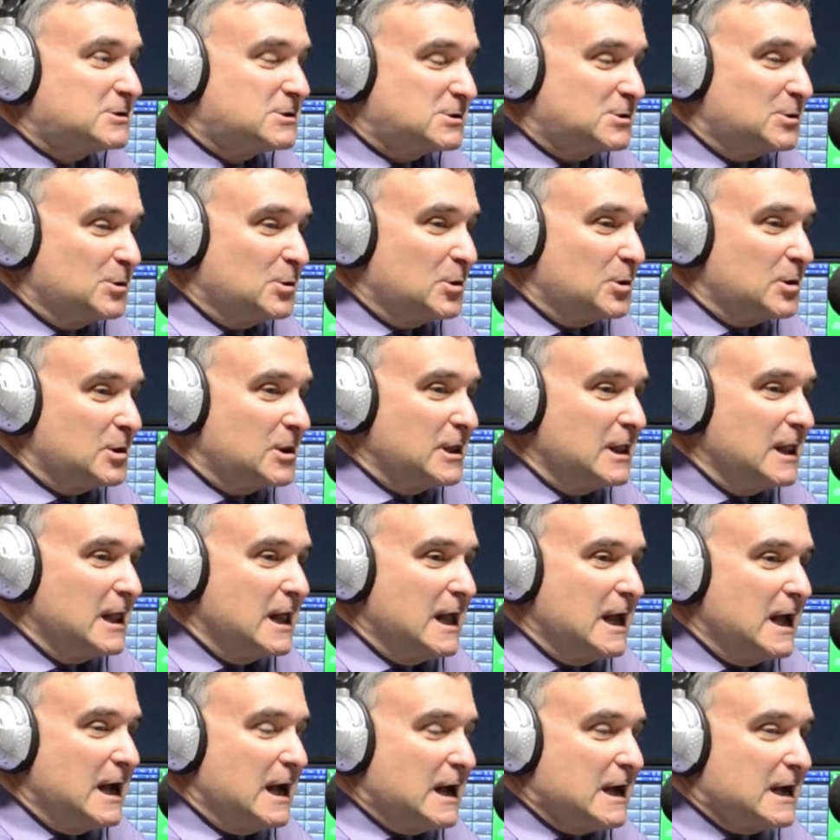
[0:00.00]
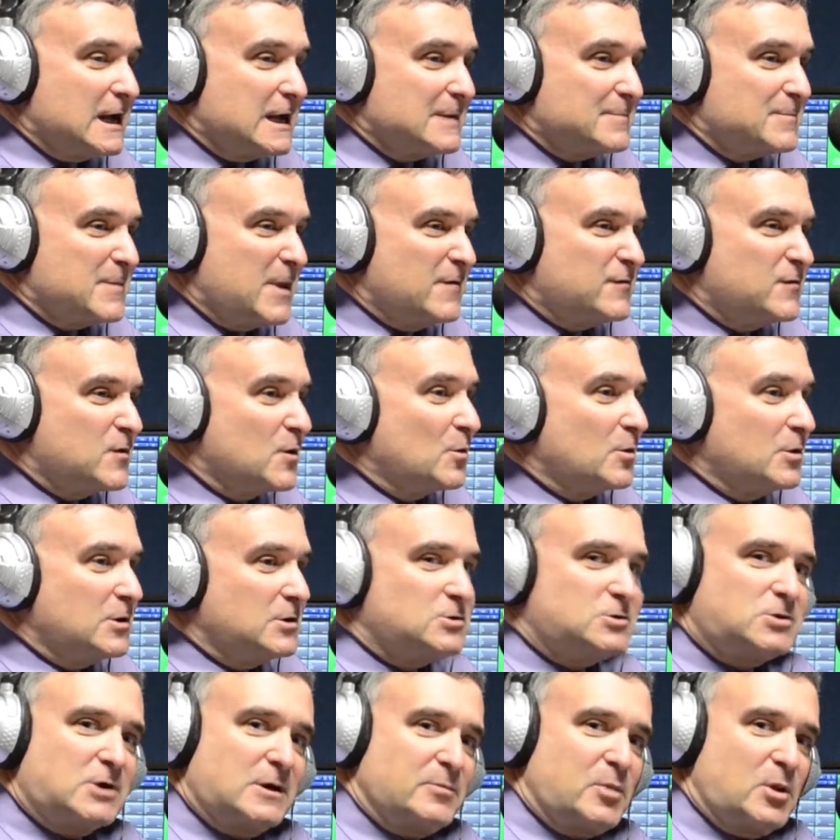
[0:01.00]
school um, if you were in
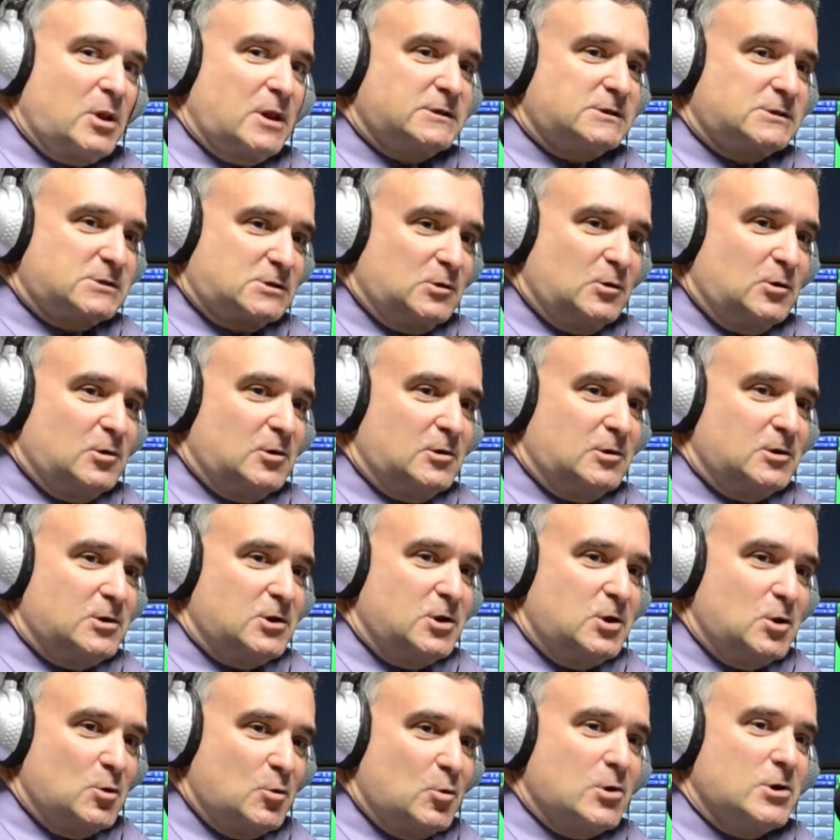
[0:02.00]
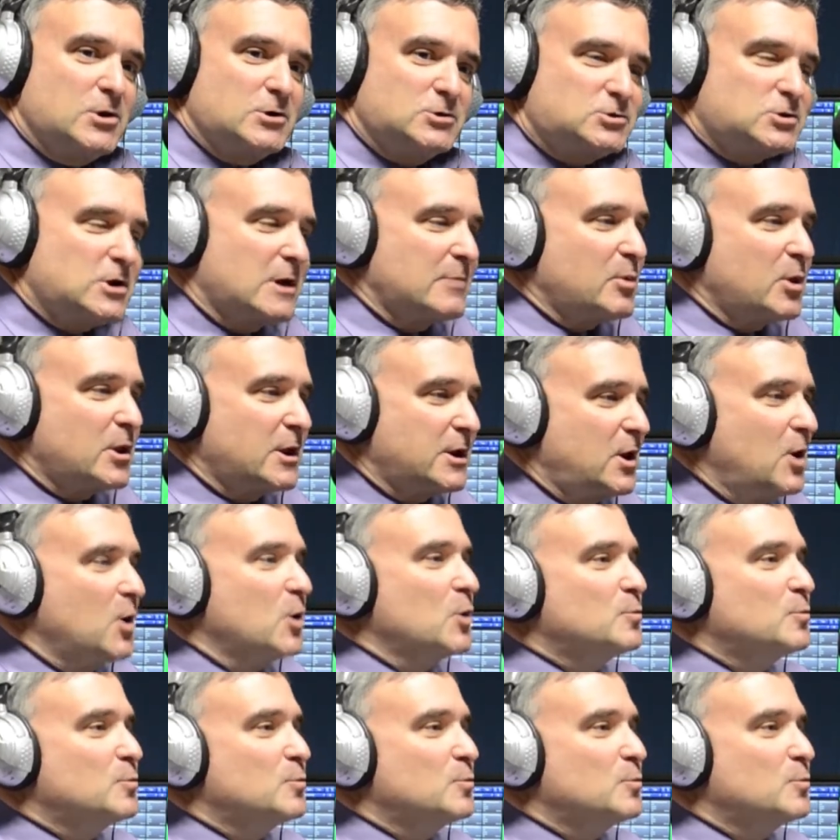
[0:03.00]
trouble at school, you were in trouble at home.